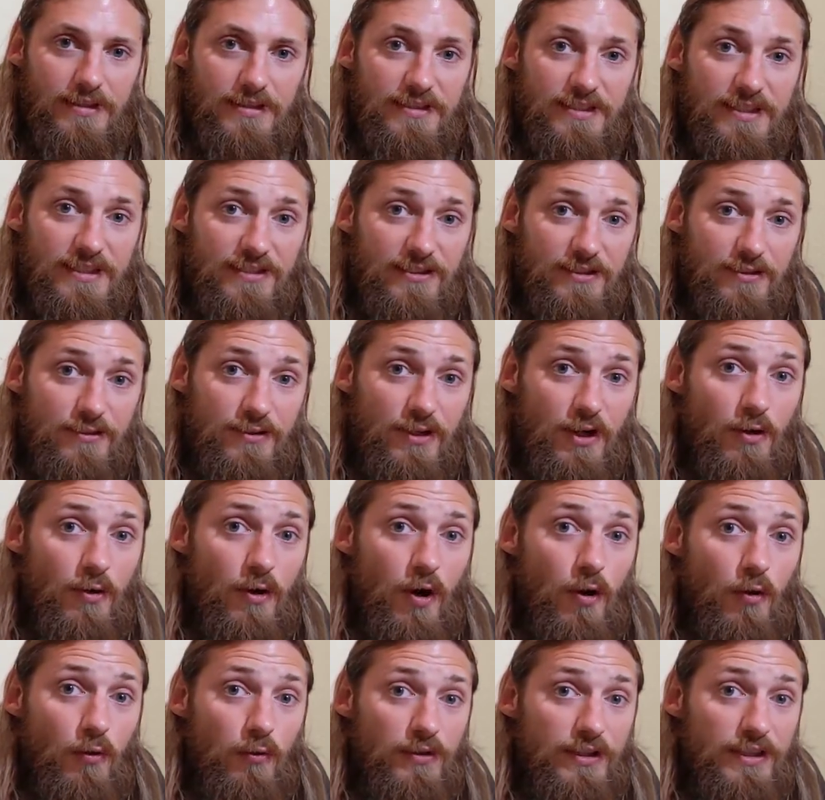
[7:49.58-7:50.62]
Did you know
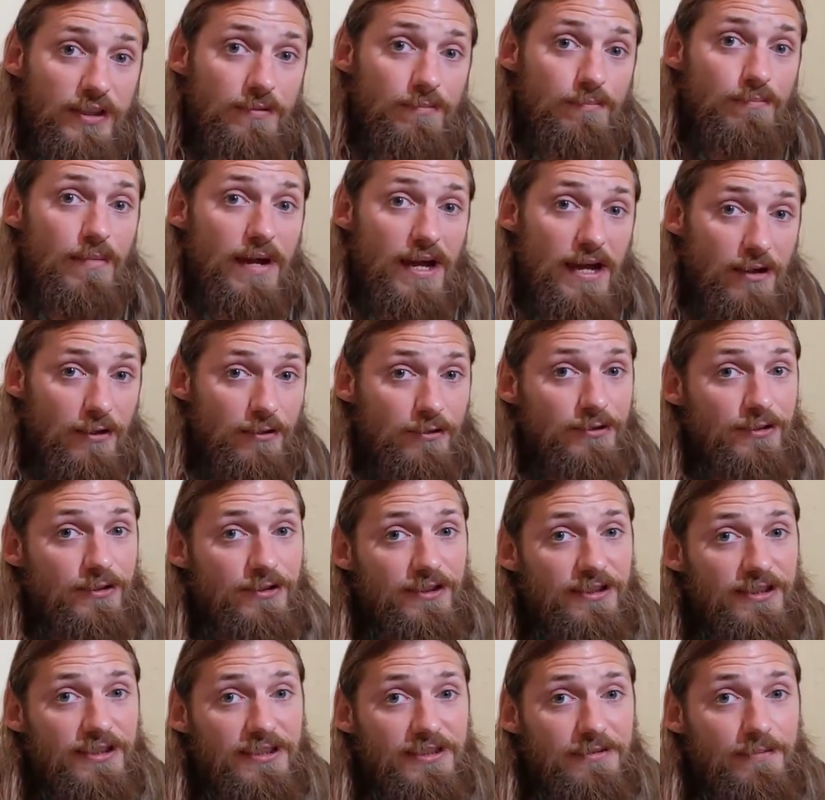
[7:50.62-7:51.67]
only male
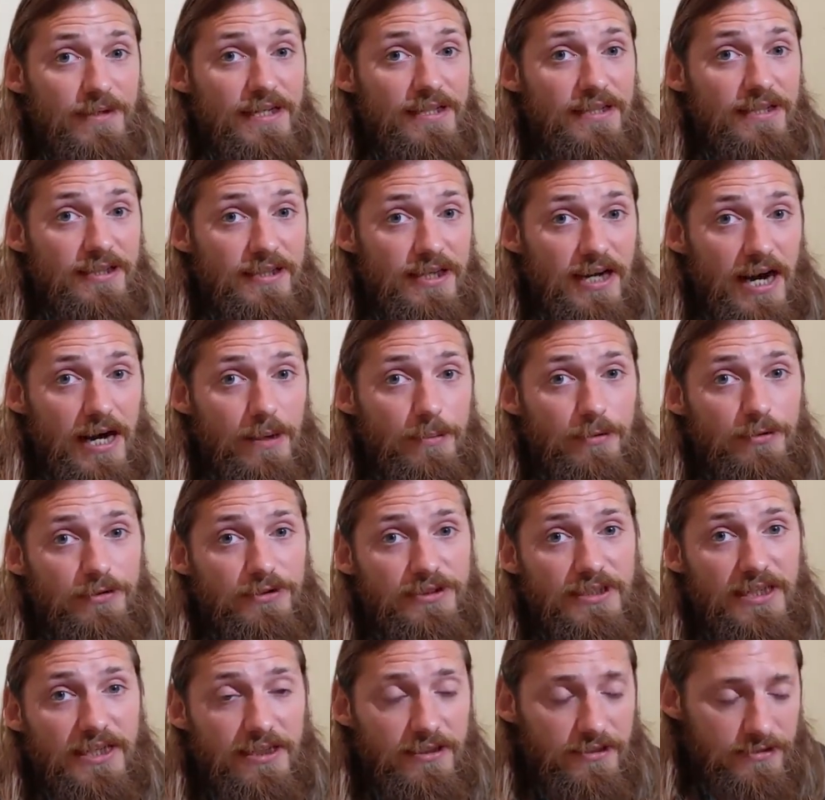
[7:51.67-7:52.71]
turkeys make the gobble
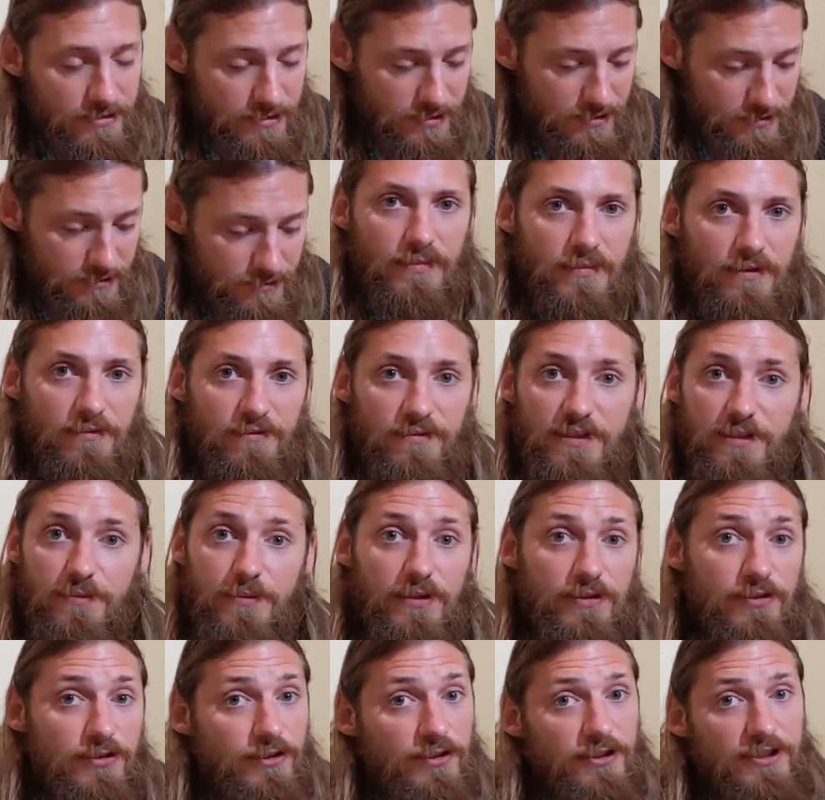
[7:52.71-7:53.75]
sound?
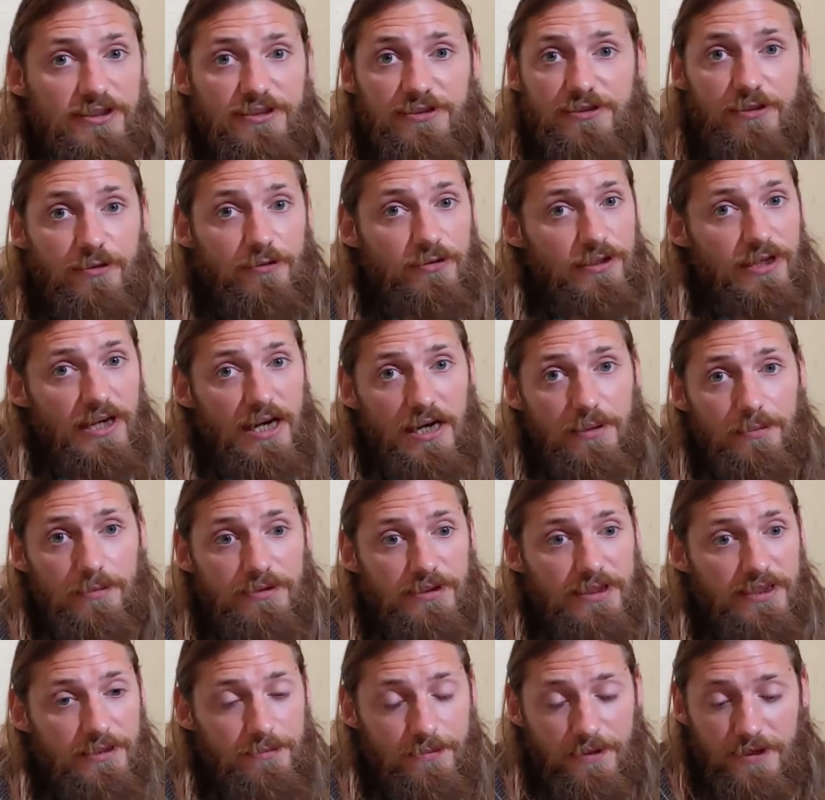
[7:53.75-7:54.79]
Female turkeys don't gobble
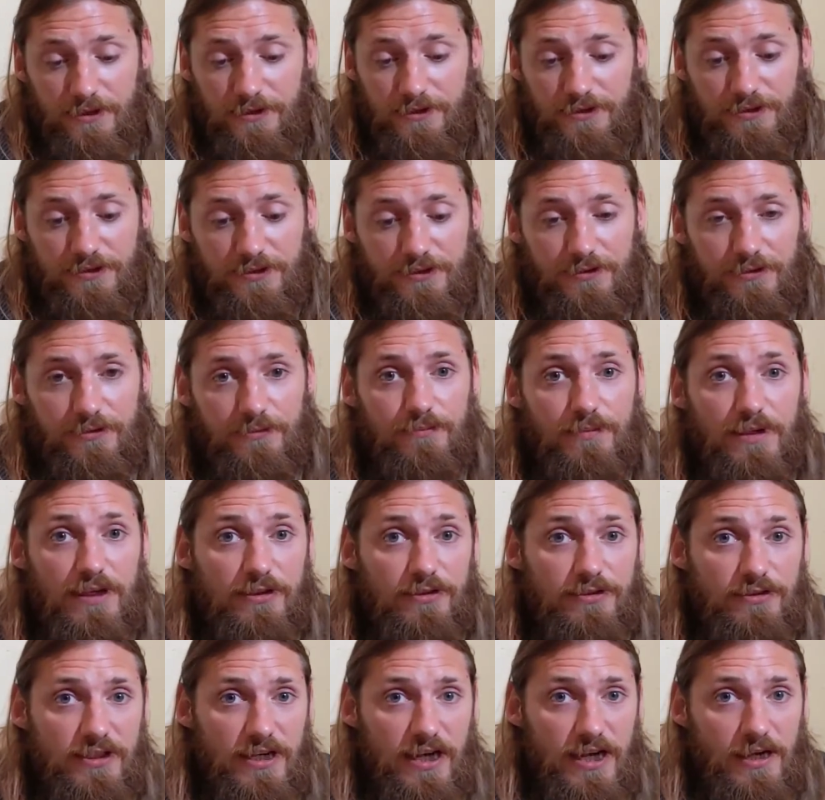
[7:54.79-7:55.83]
like males do.
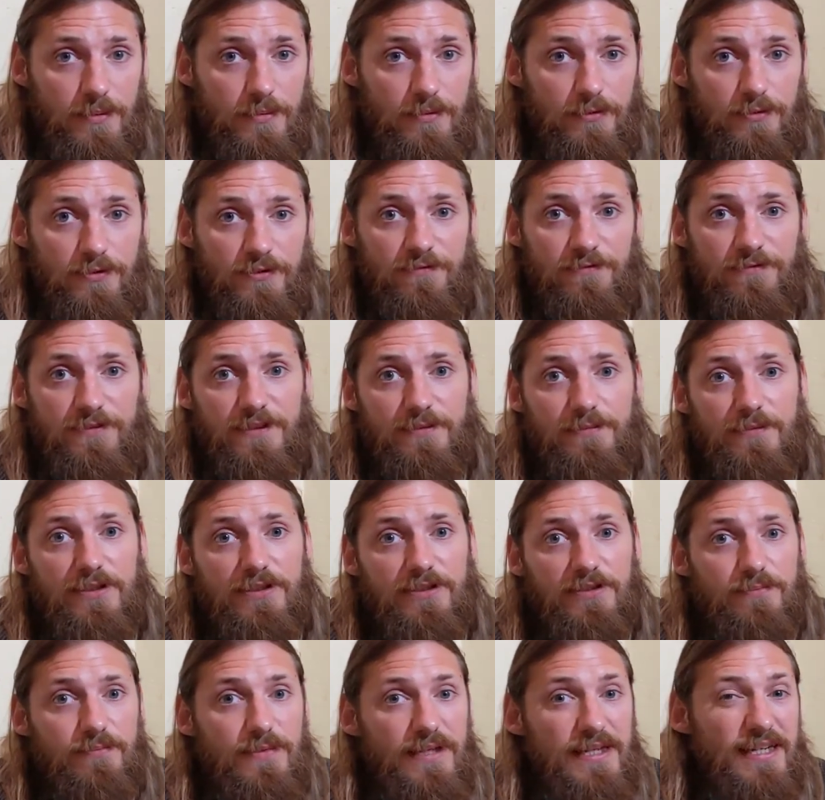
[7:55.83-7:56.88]
Males gobble and
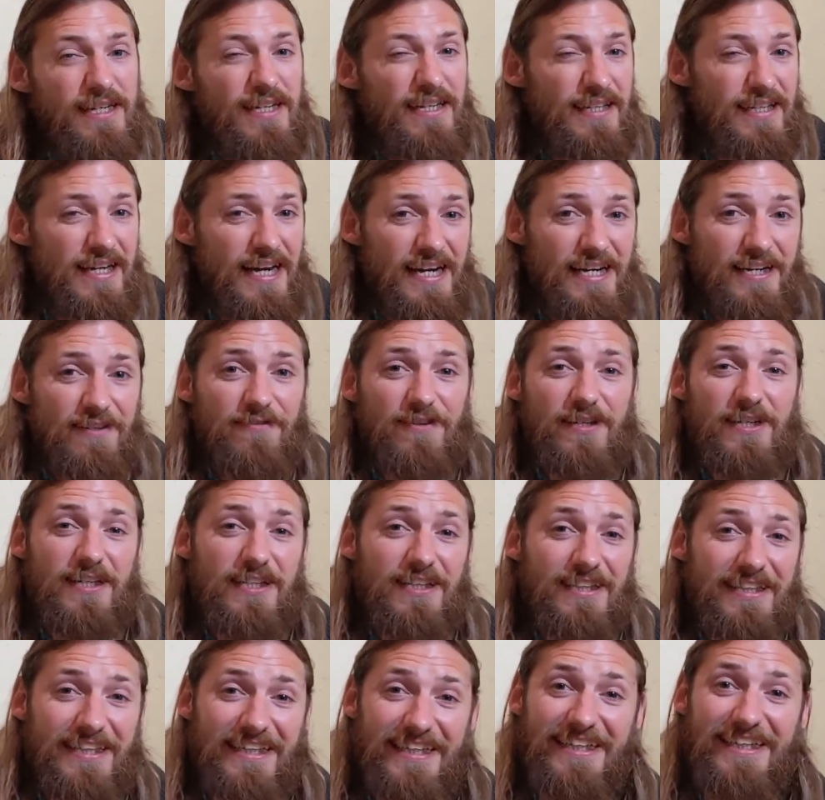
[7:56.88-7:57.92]
females make a kind of a
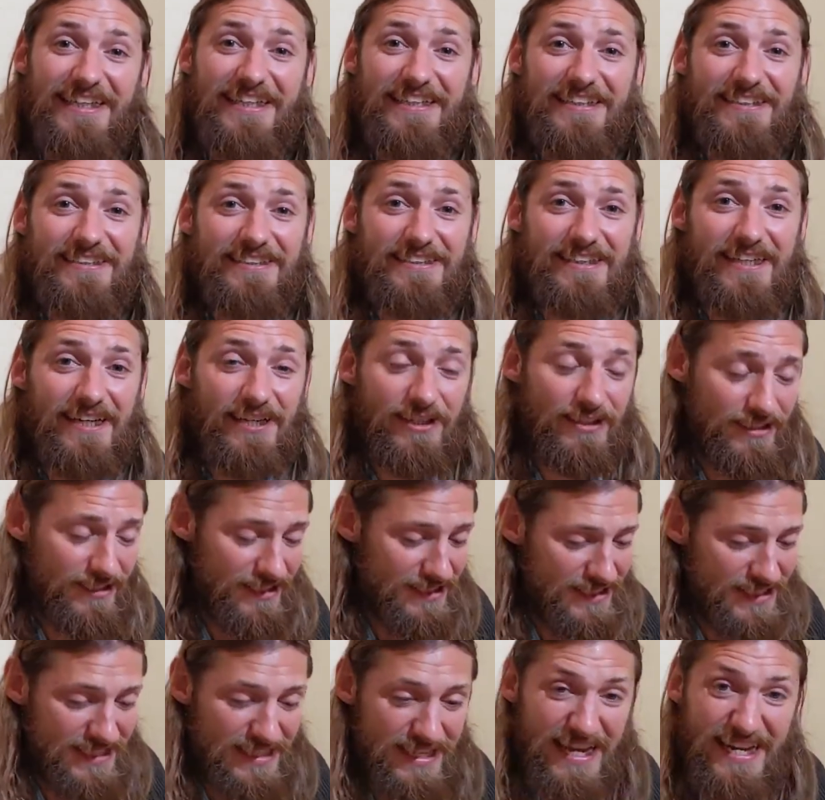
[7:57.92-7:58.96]
clicking sound.
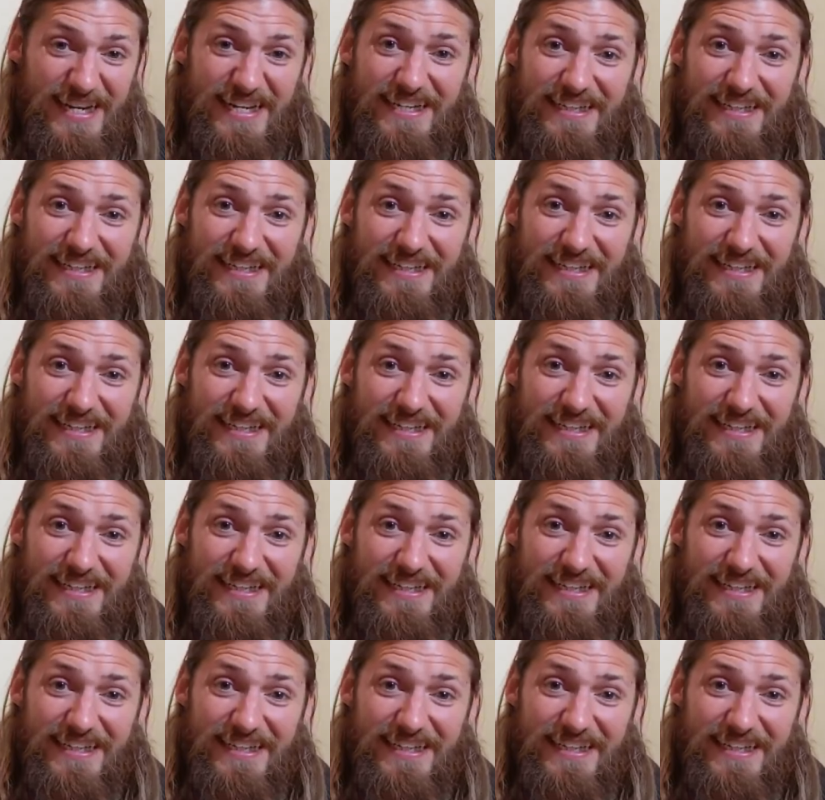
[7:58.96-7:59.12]
Isn't that?